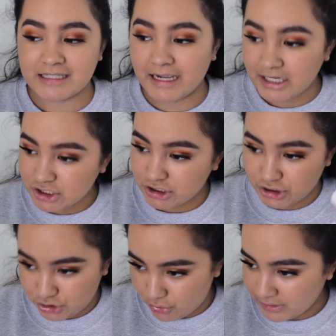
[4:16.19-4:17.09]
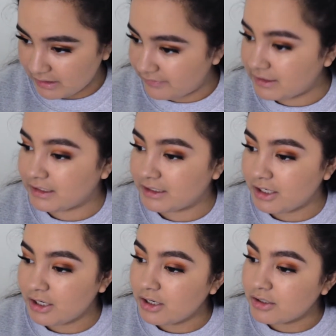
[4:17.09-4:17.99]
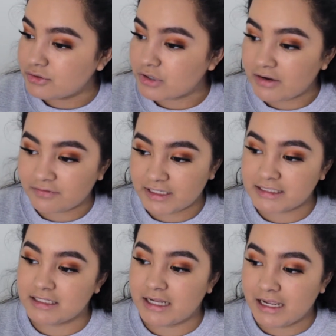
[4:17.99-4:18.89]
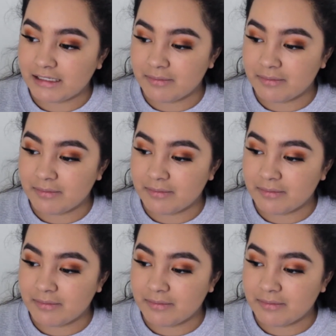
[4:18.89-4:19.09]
I actually don't have any dry flakes today.